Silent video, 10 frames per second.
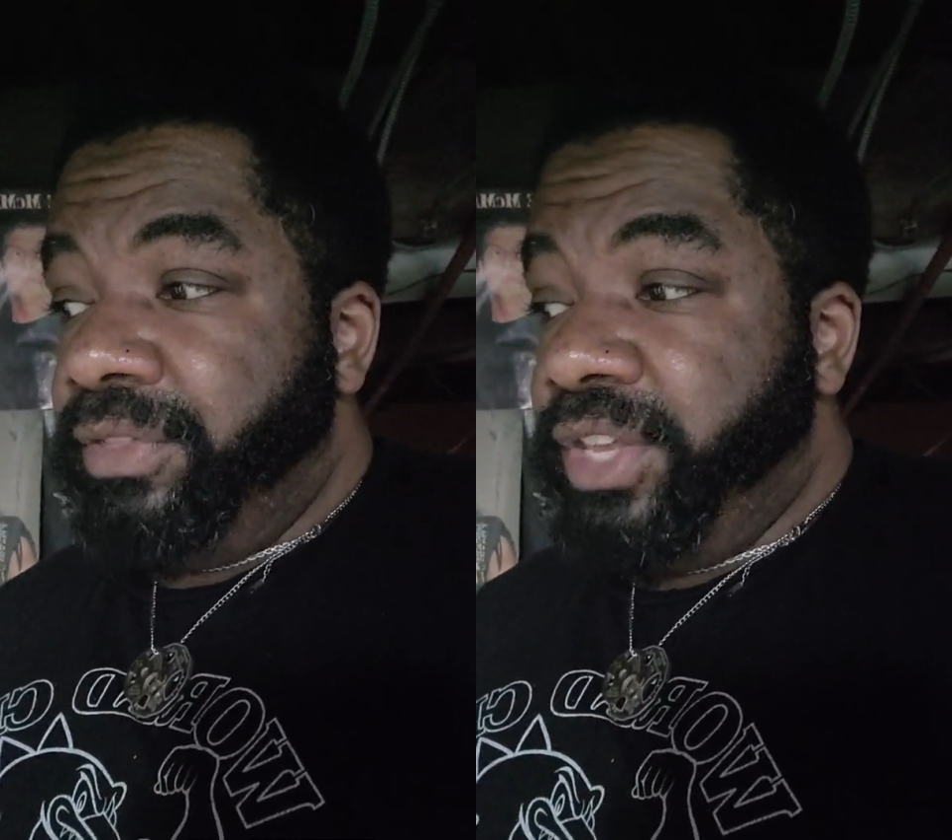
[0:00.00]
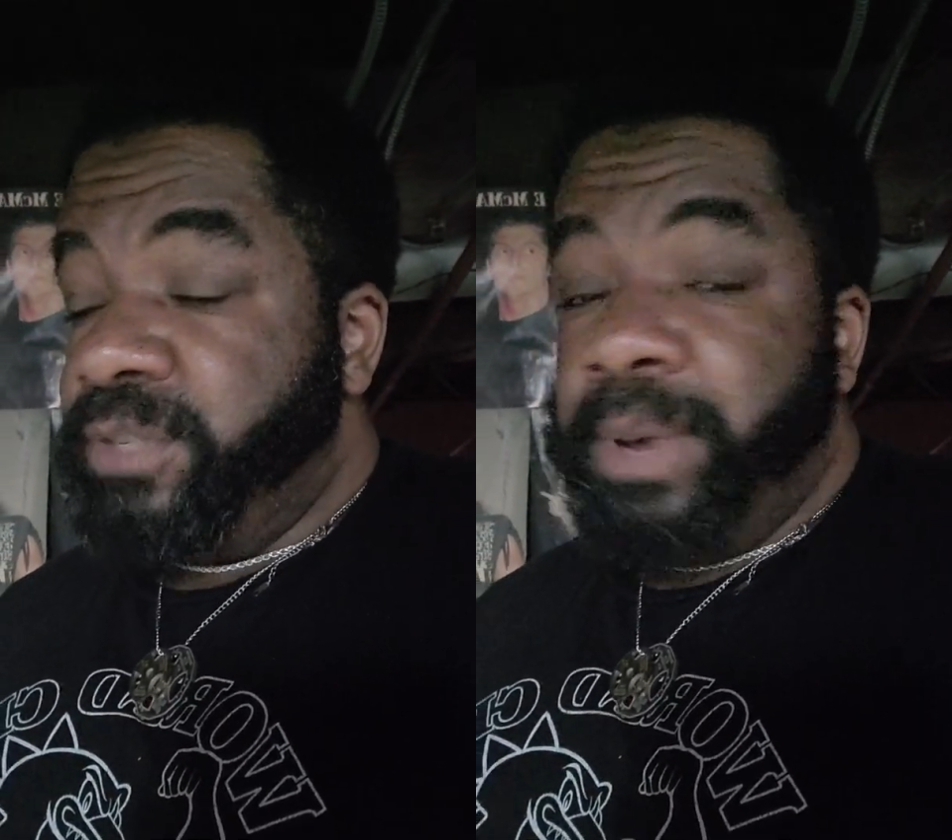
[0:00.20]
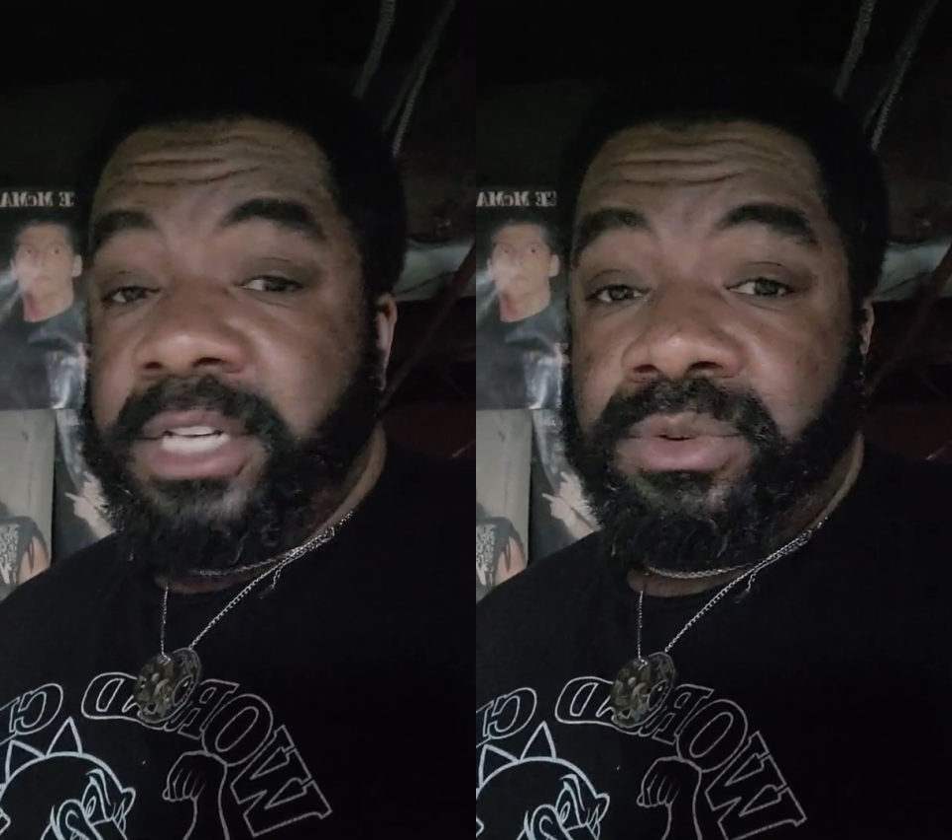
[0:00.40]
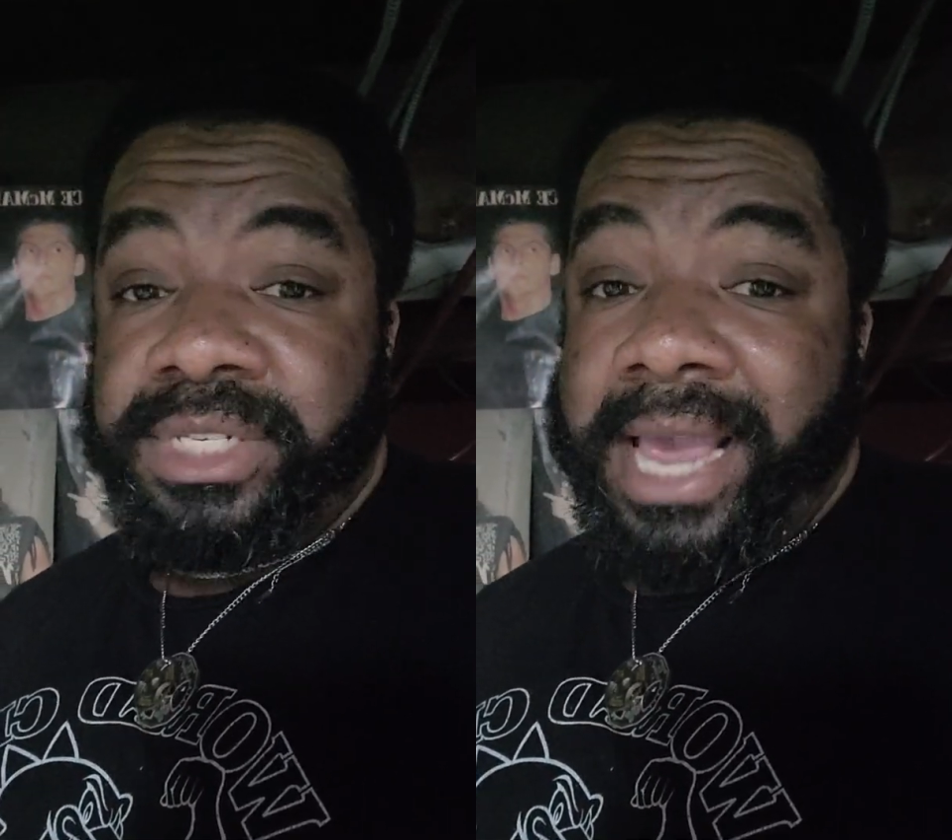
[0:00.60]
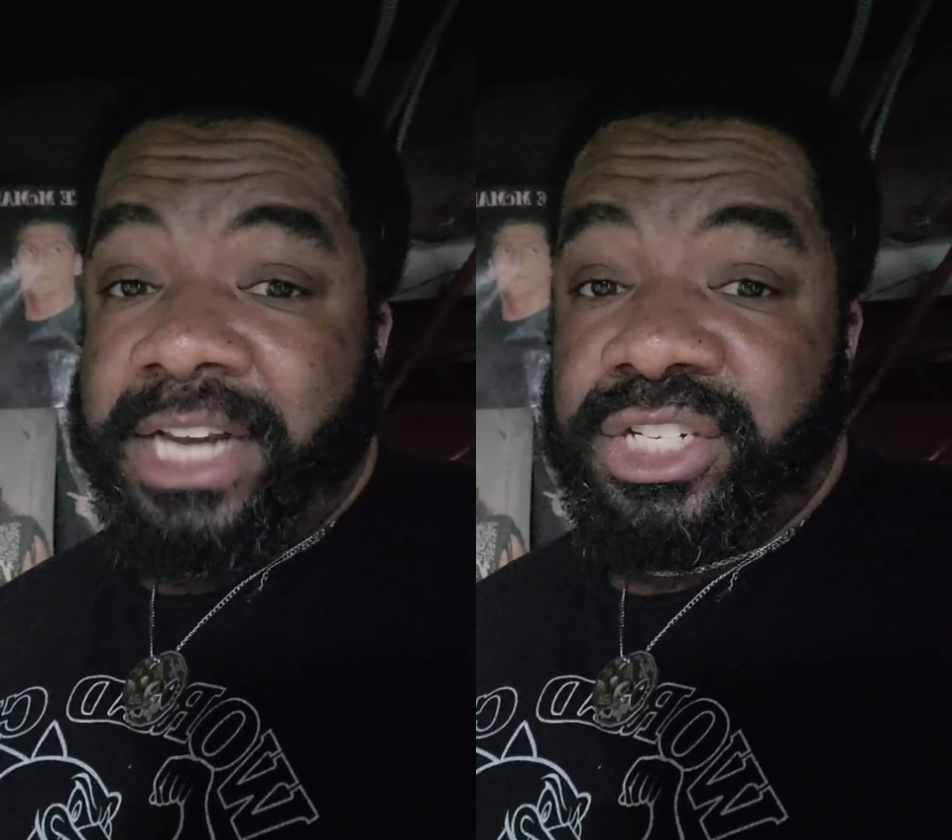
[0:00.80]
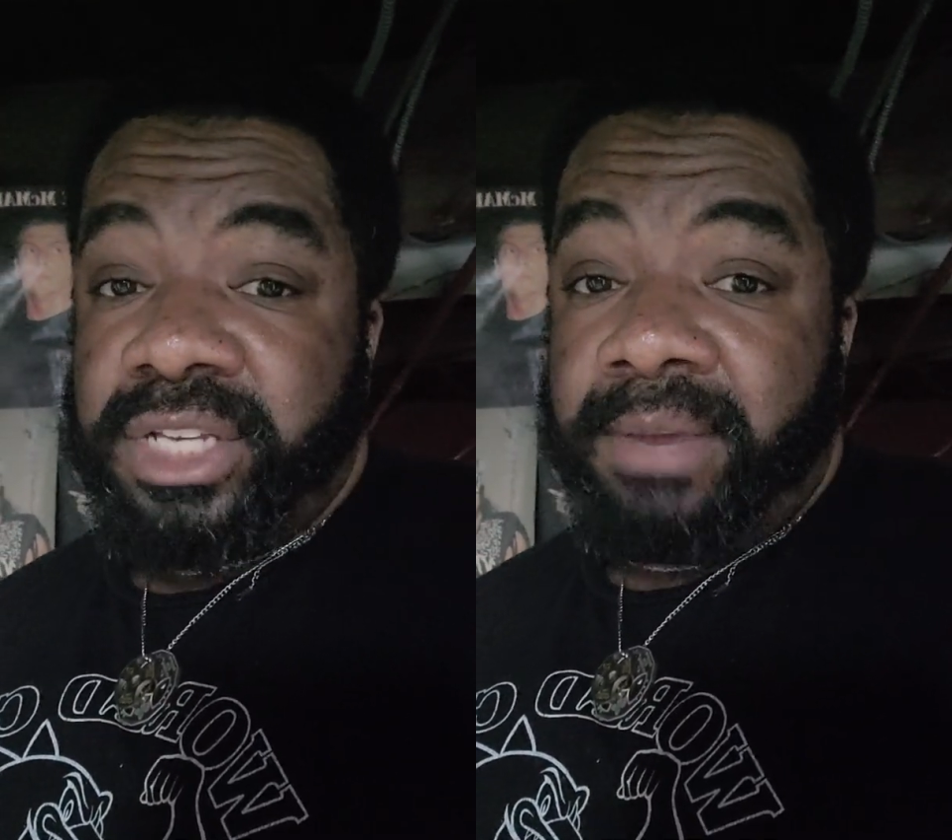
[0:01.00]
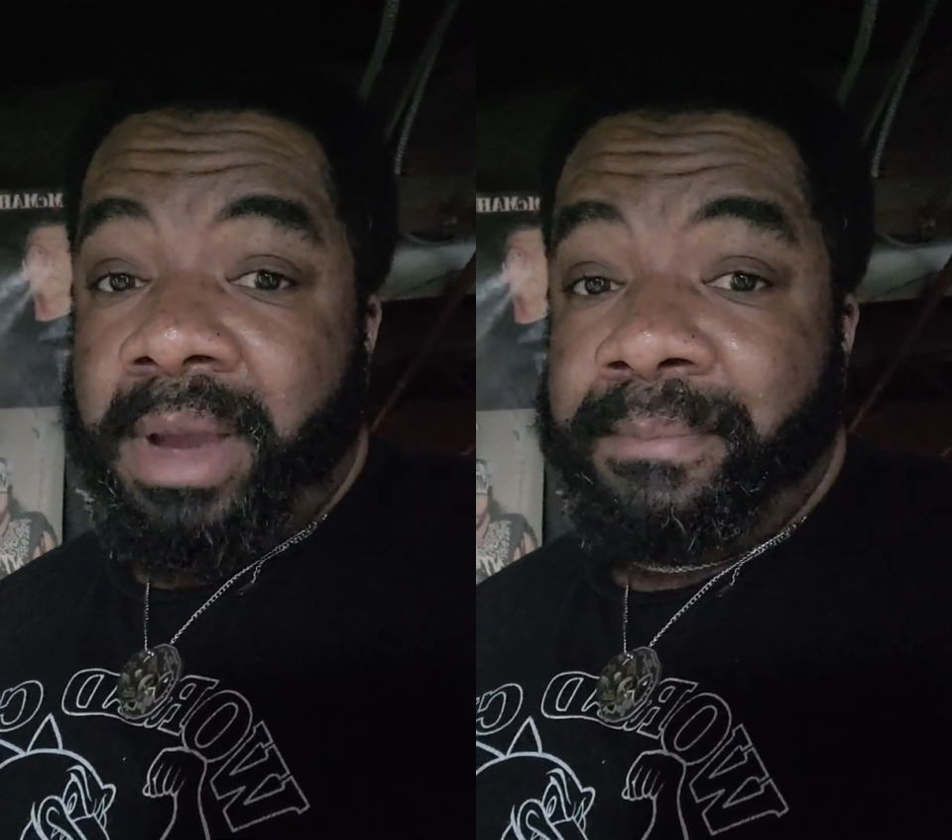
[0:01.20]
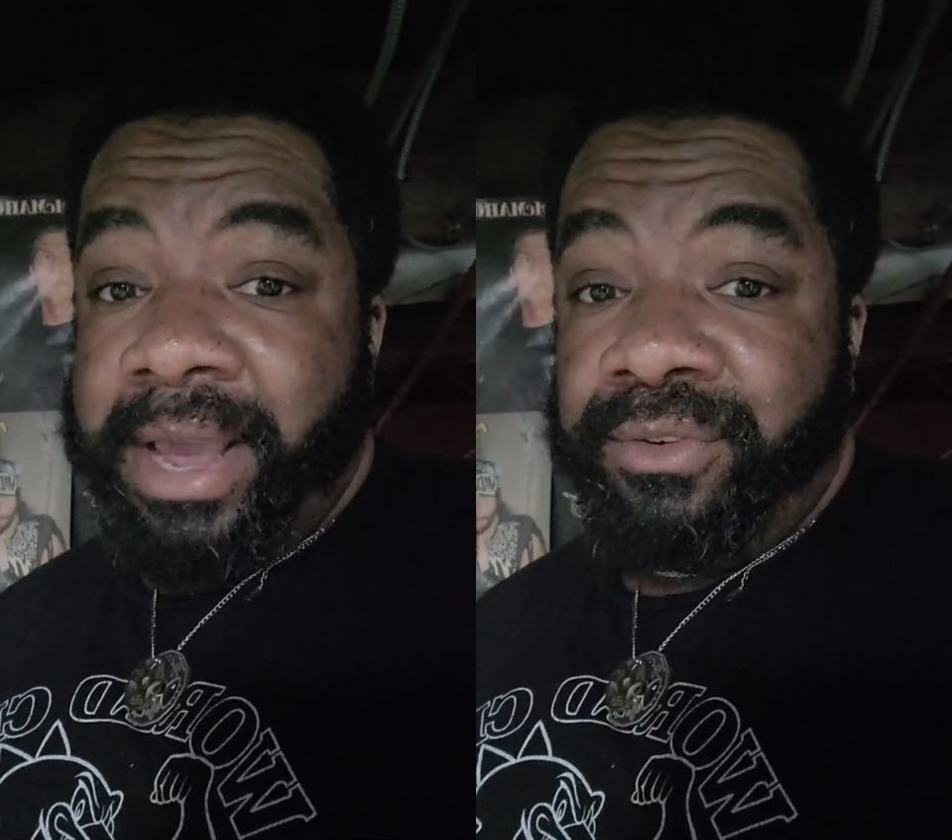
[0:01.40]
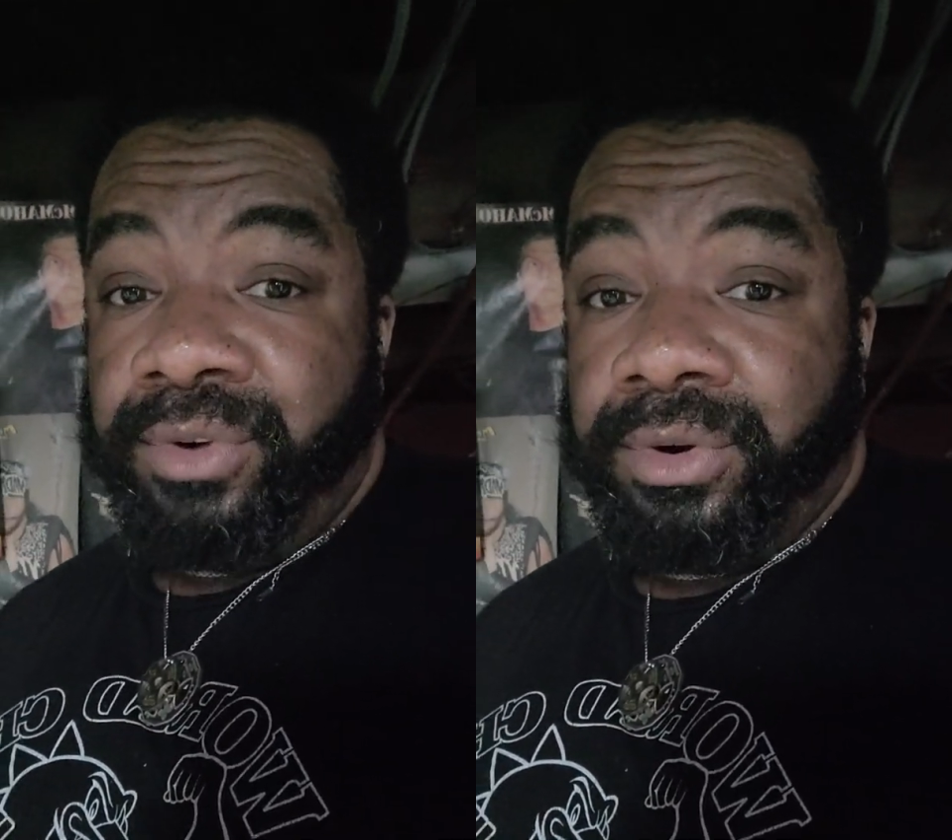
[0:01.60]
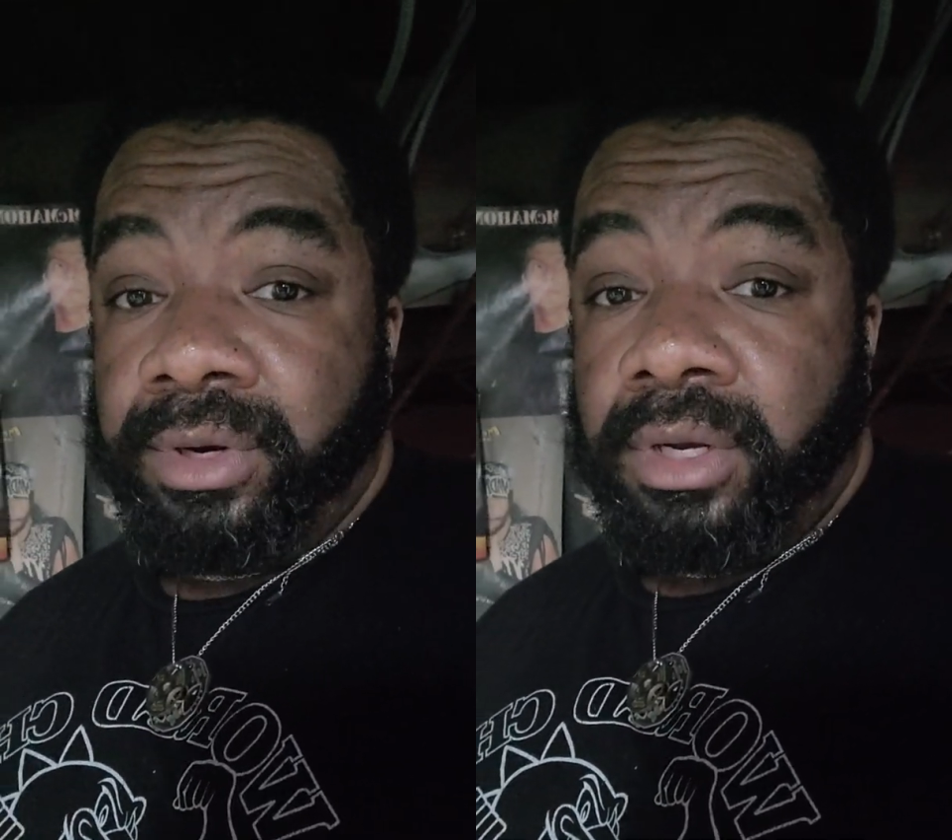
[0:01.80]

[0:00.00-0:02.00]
this bench was actually in my bedroom.